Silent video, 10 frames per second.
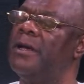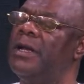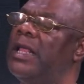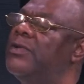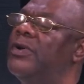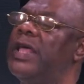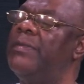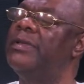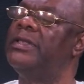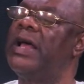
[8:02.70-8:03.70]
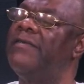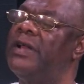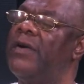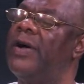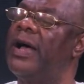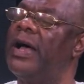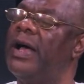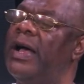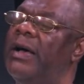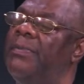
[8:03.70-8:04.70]
That's what has been driving
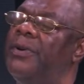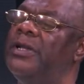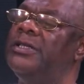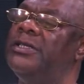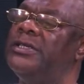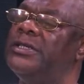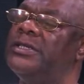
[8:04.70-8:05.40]
our politics.